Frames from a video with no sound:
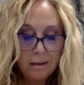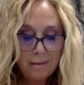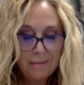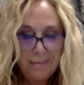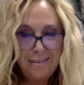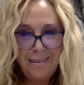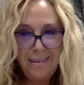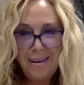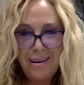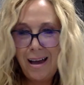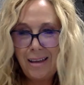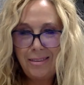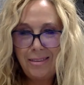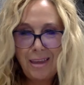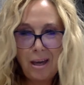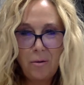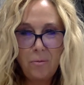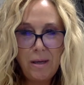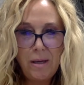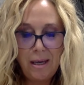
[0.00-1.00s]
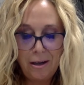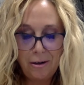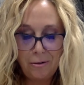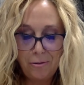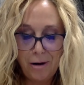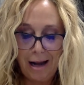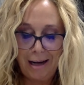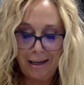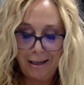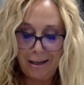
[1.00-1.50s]
Not that we had
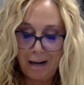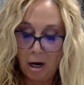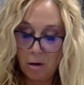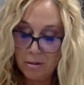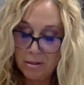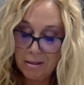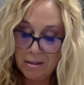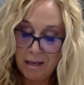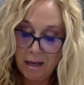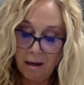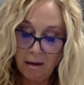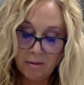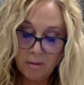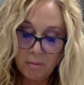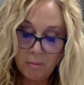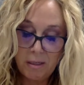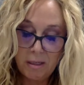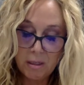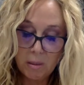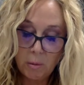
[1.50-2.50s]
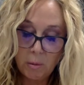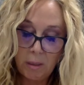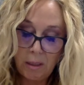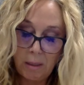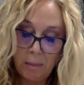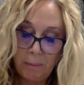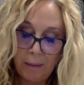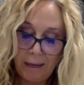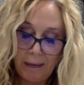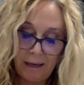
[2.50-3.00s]
read it ourselves, because
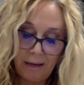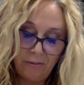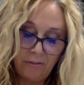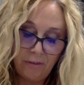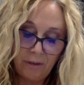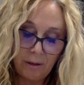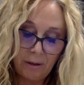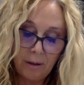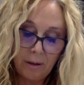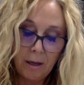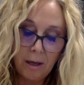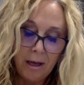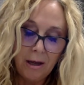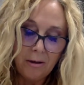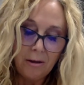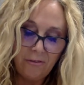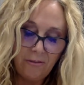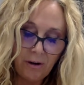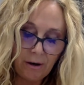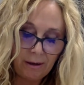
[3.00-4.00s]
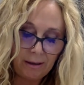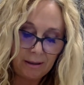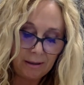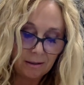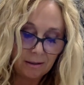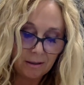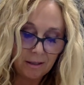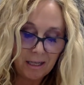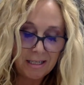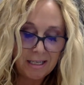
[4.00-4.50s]
we paid very, very
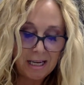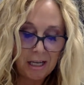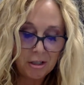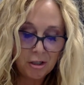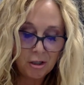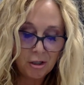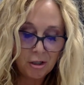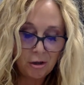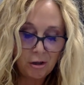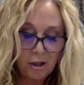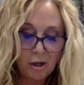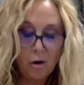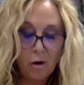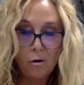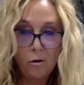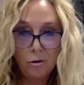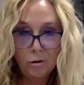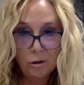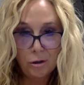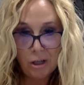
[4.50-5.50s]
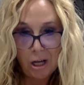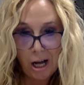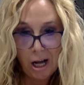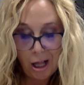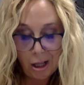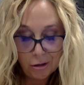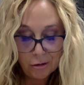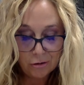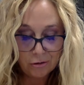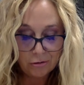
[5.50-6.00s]
little attention to the older
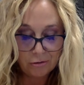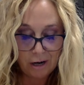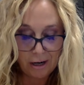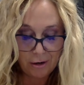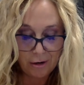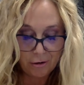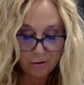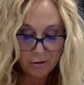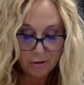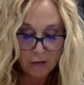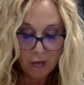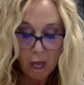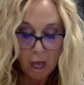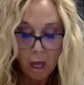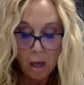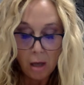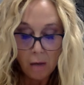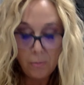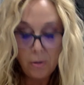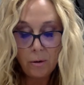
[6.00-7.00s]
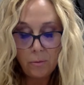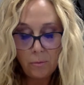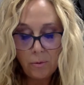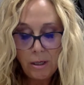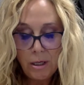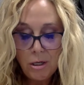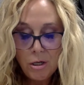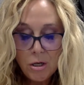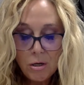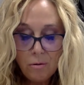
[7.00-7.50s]
colored writers, but
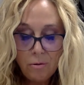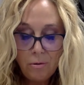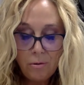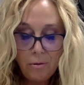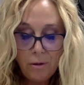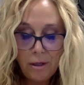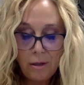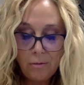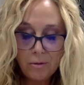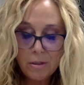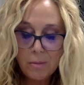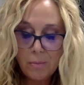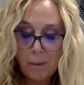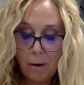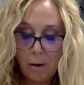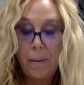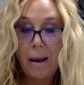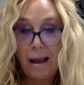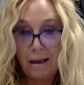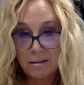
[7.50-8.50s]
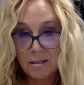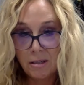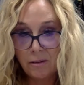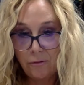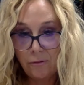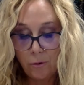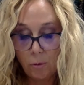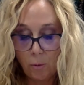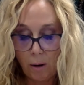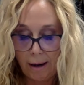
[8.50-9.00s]
we knew it was about
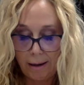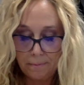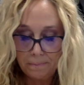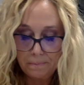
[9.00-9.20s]
passing for white.